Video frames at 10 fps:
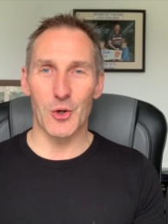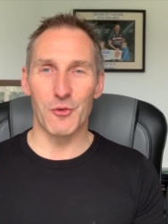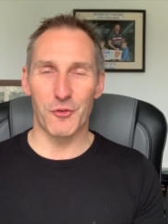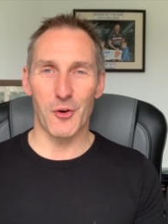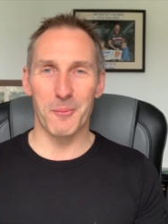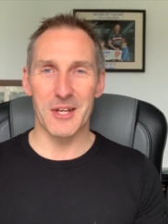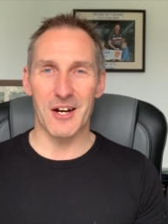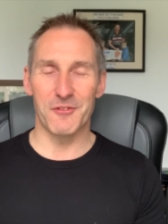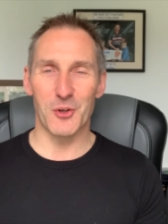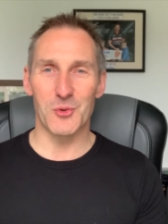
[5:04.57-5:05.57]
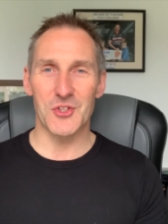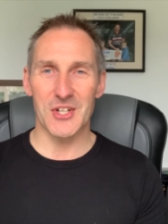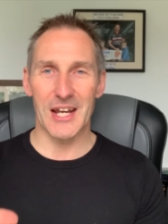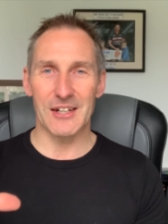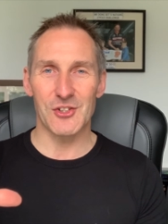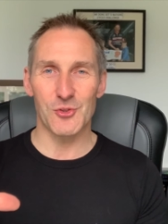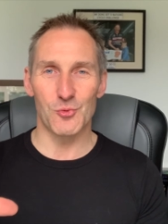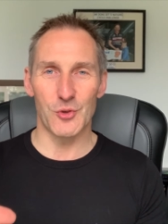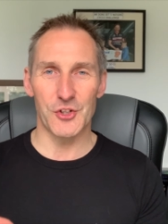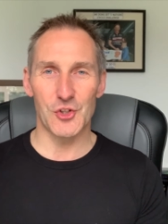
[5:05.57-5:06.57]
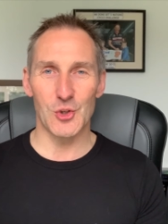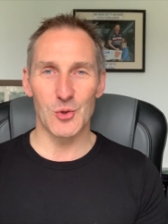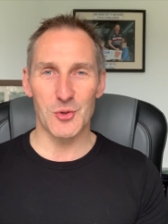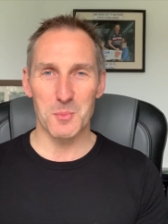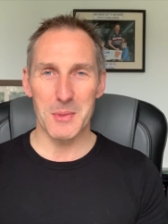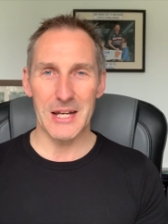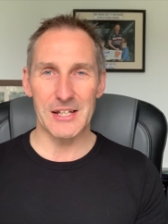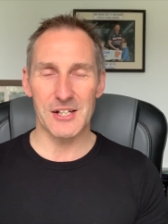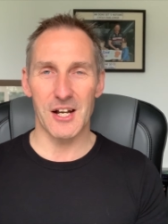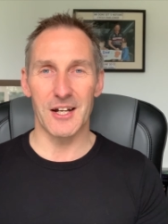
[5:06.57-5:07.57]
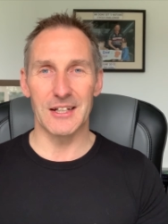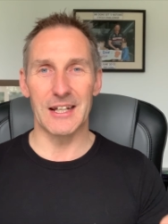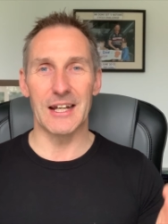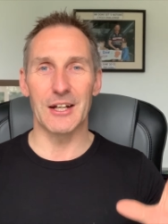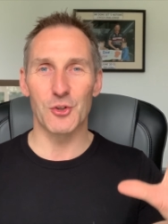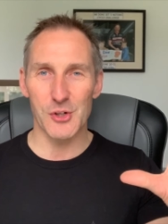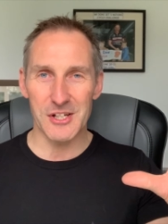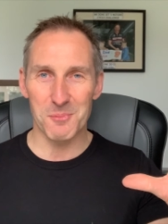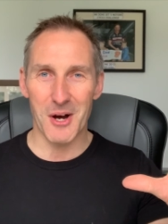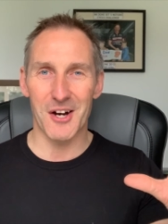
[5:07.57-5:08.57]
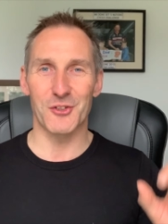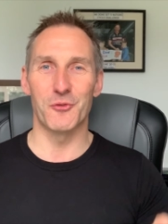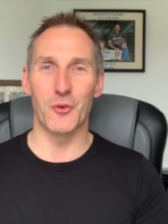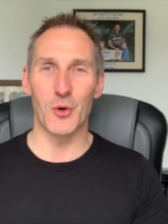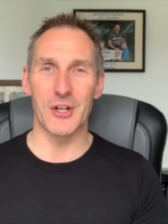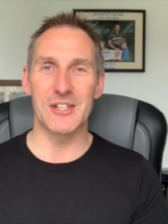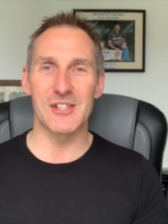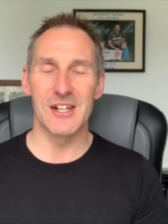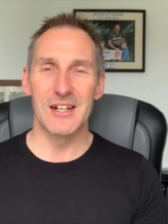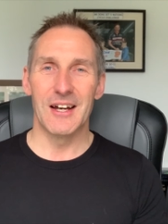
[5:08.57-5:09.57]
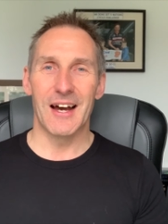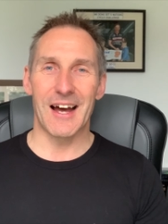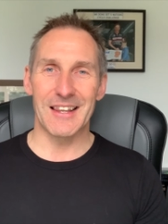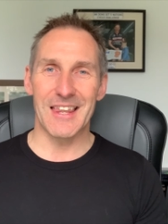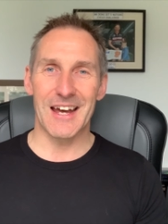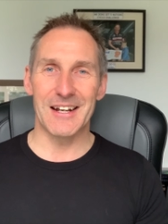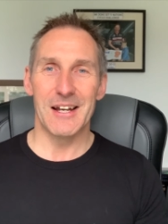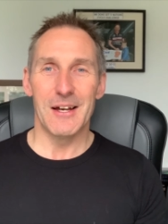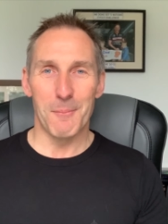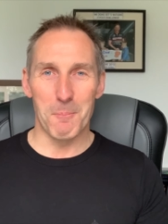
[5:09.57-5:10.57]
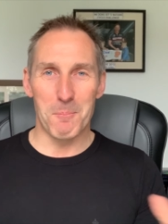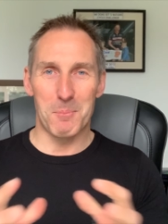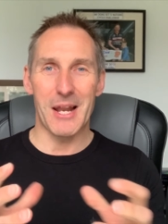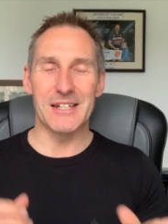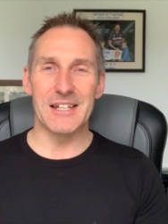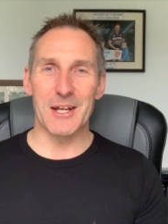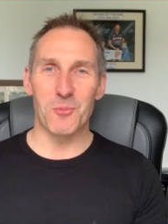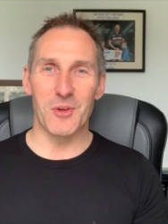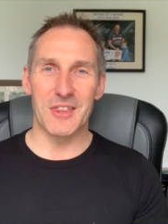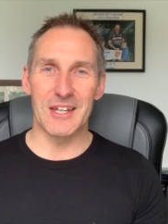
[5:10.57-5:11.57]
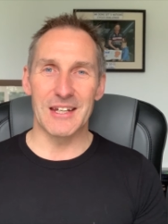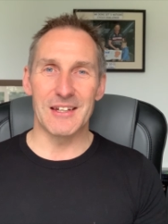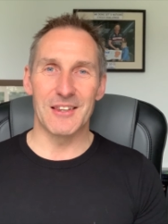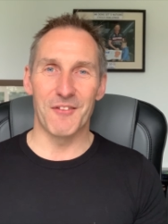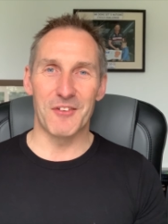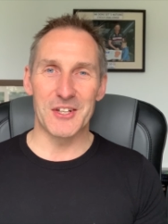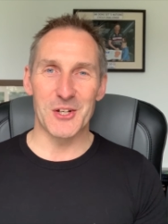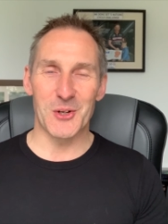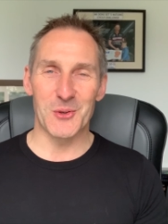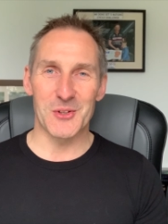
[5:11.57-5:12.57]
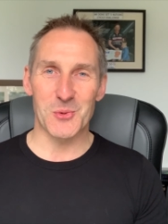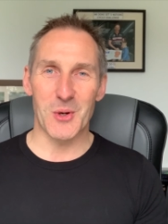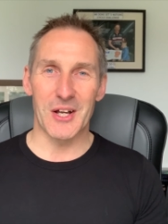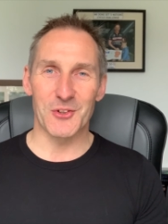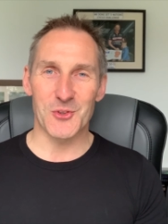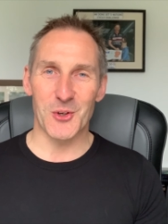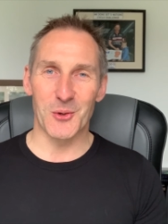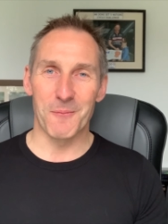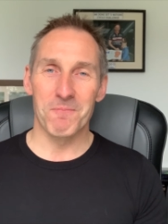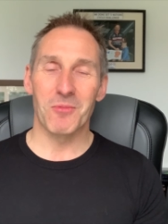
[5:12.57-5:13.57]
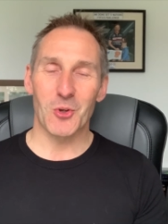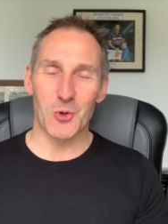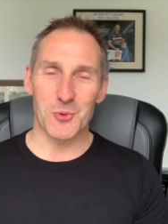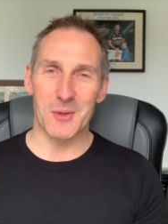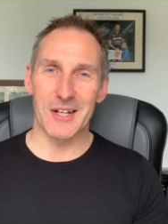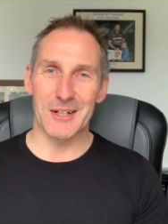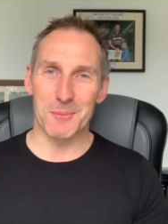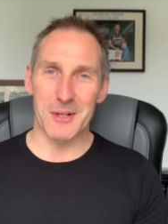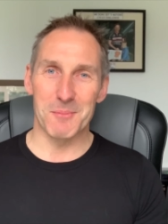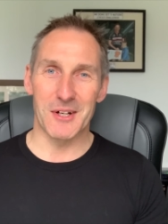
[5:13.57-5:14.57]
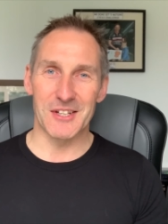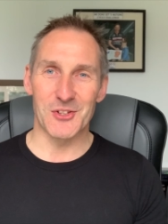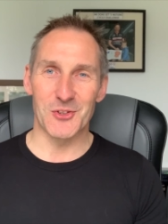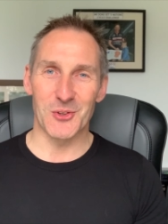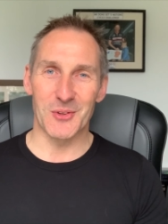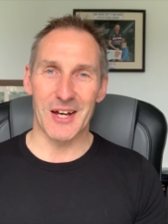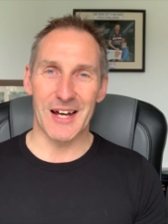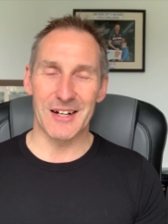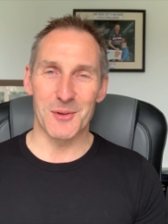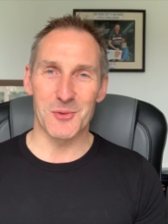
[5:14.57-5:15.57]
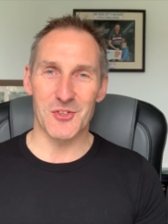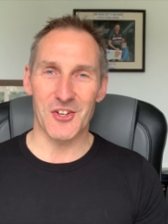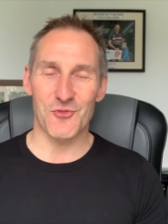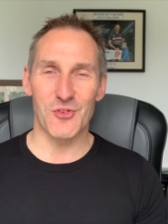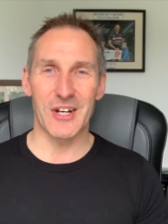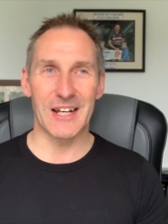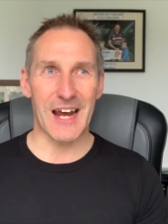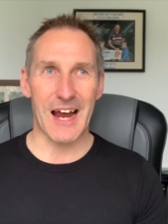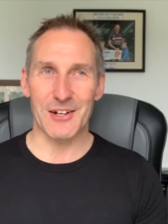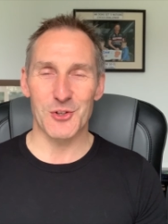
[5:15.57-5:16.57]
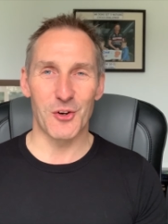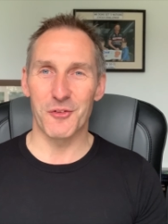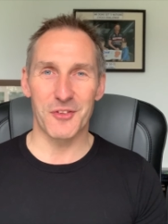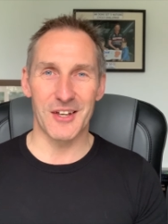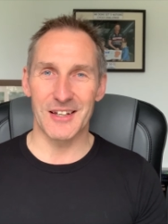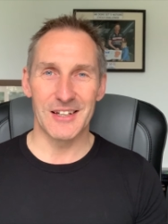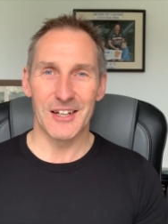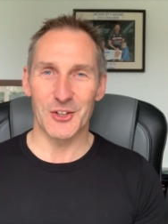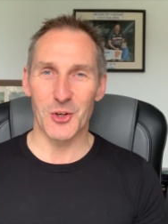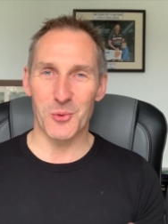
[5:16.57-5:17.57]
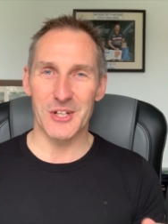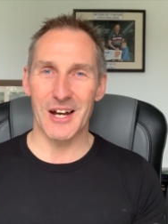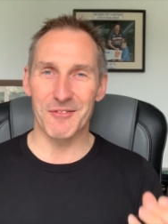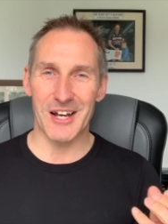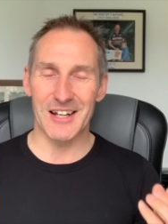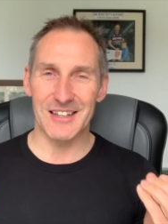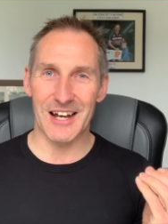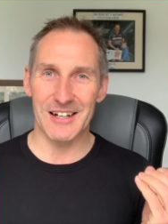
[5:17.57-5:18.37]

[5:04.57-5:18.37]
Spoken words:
from the iPhone 6, reduce me slightly, increase Mark's voice, and then blend it in with the video as well. So it cost me a little bit of money to do that, and I was just really hacked off that, you know, when you have that